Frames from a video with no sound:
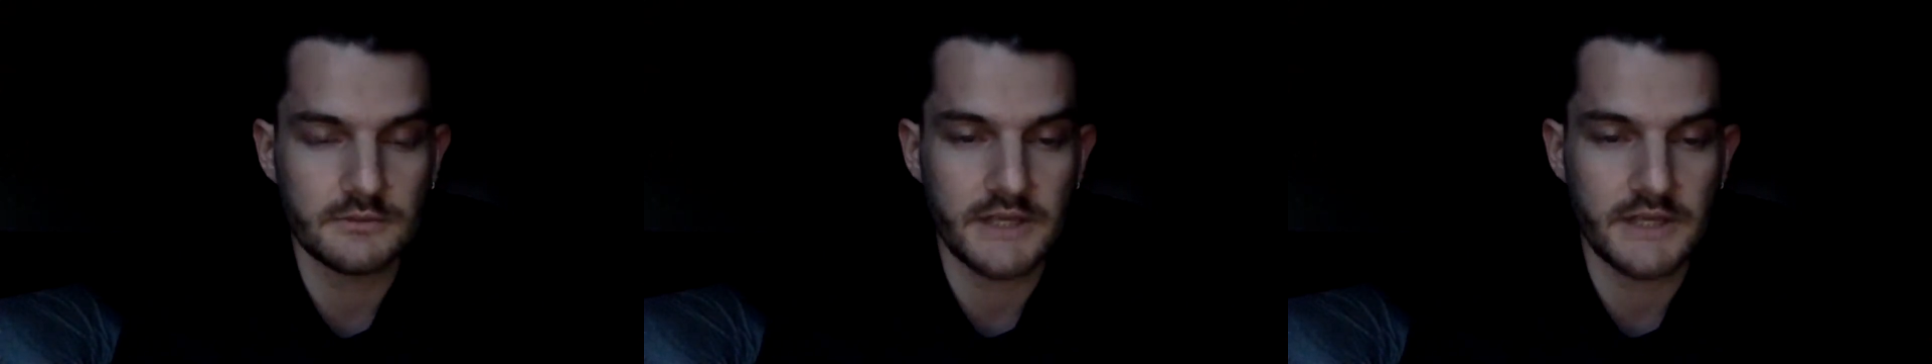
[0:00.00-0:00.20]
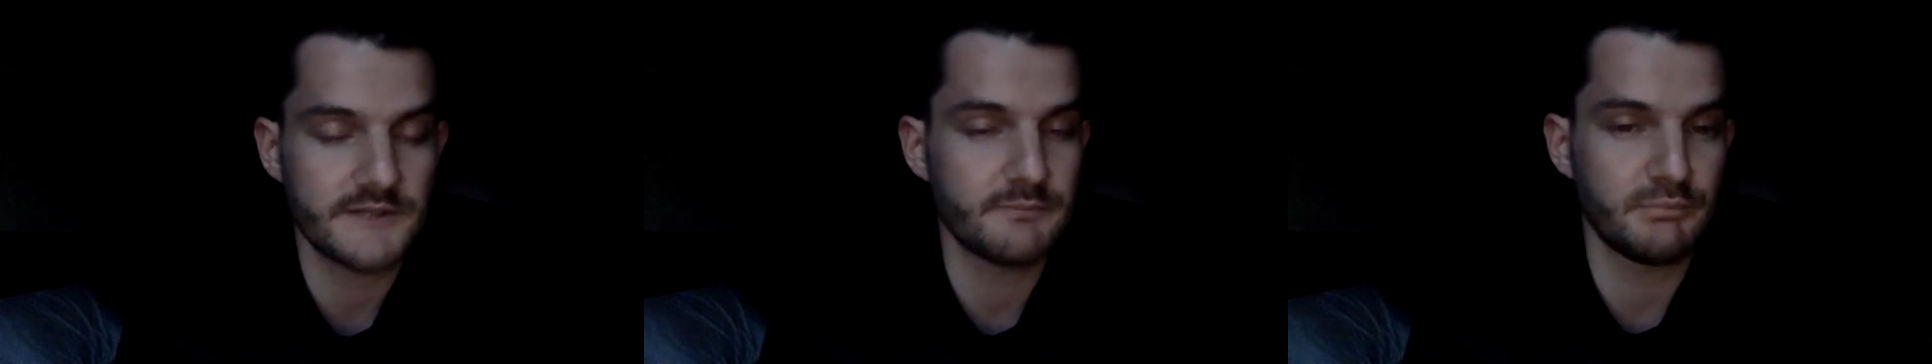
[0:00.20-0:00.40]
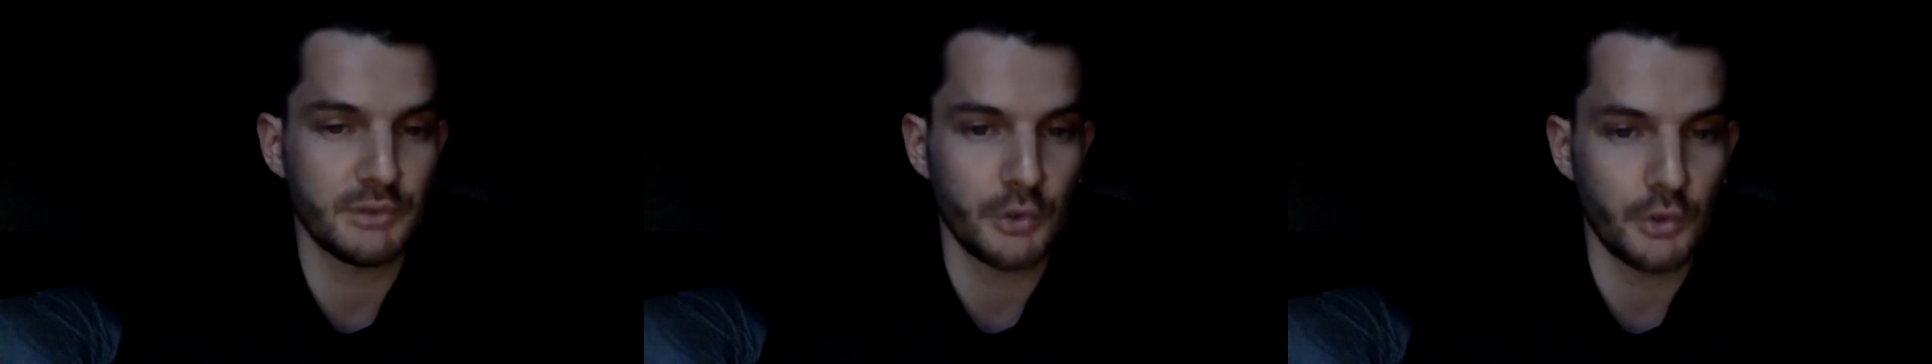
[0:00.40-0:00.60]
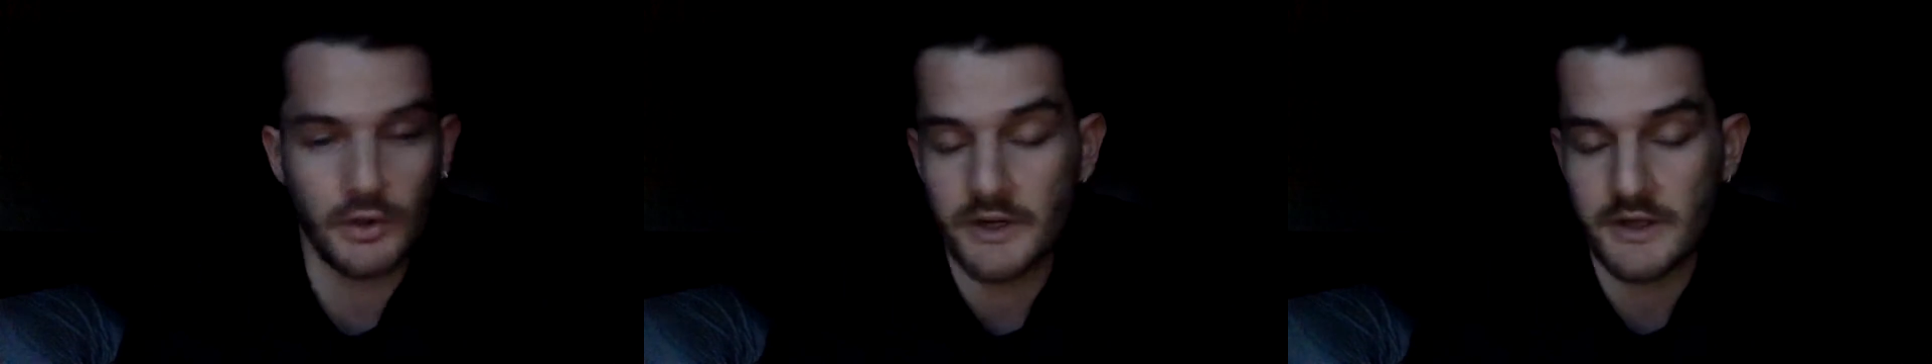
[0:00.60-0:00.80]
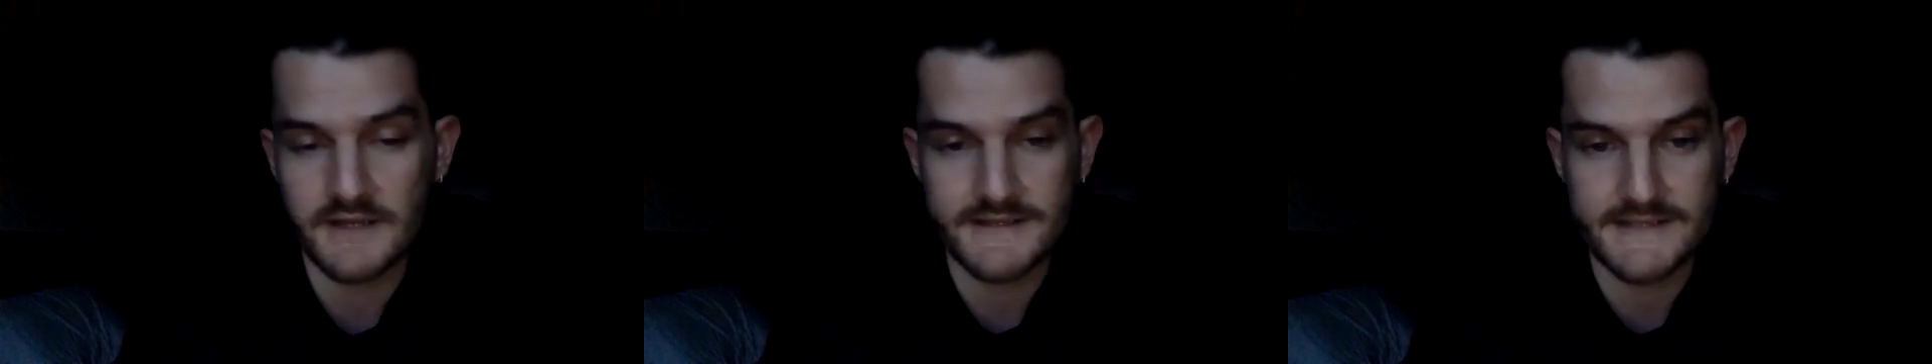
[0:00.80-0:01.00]
explore
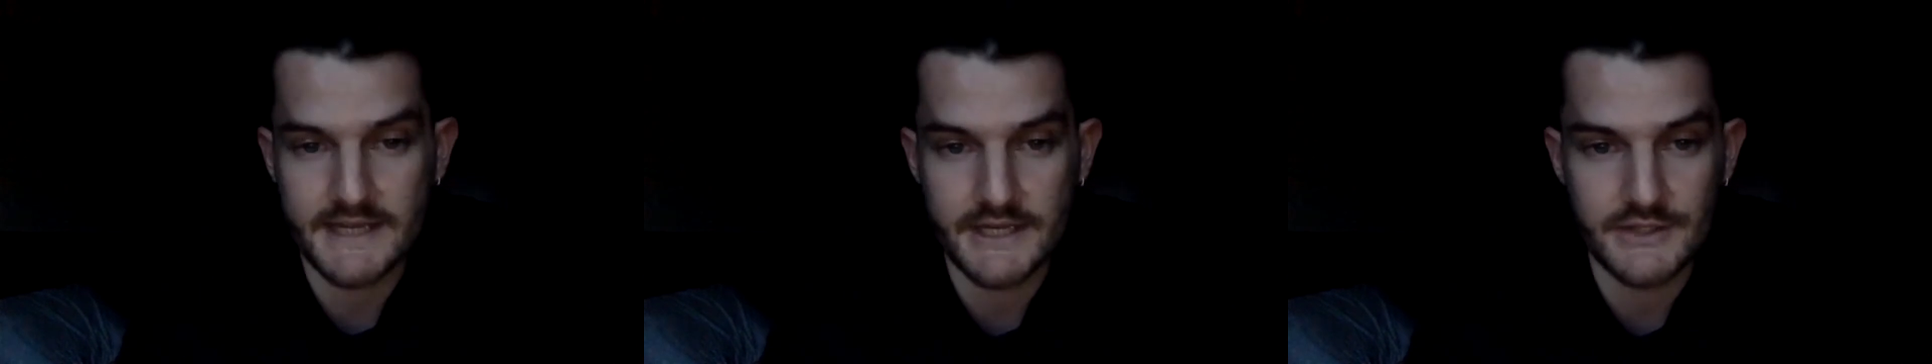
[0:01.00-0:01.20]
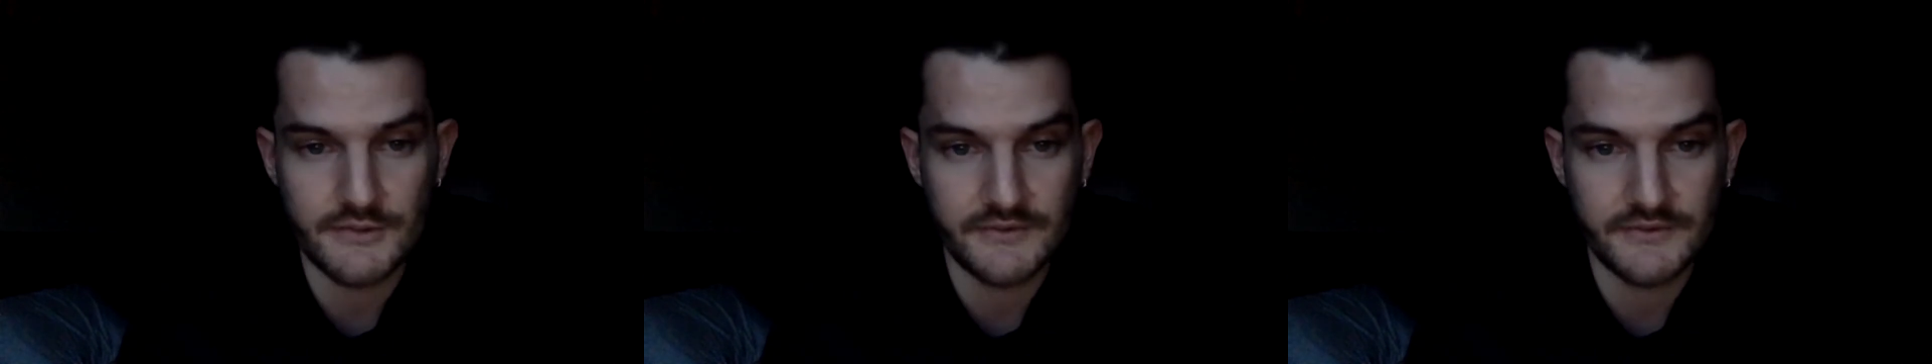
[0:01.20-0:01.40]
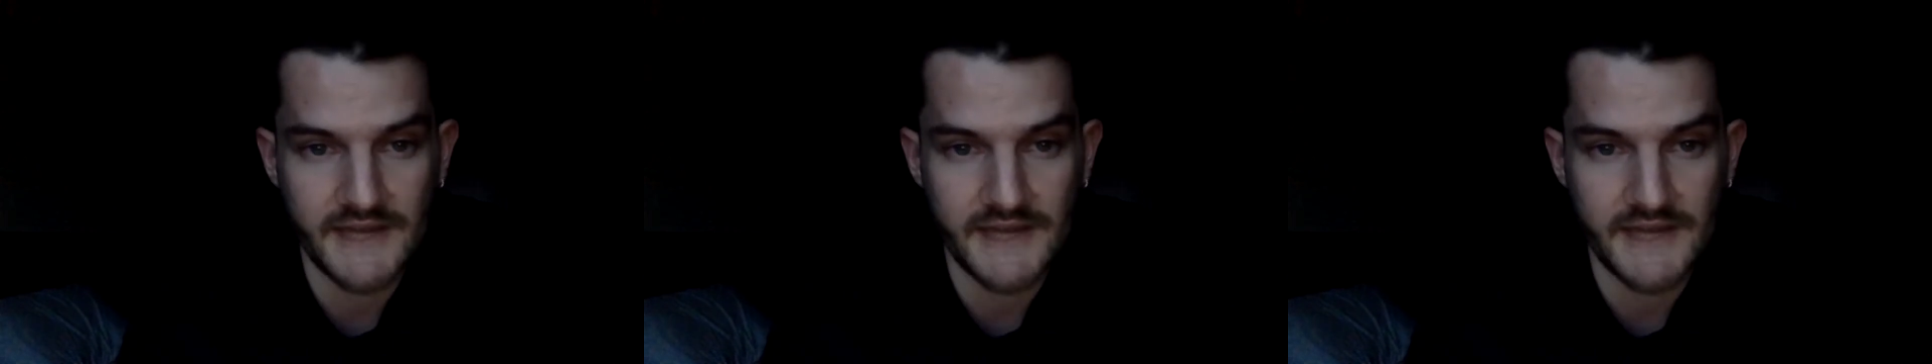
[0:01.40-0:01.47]
in this age of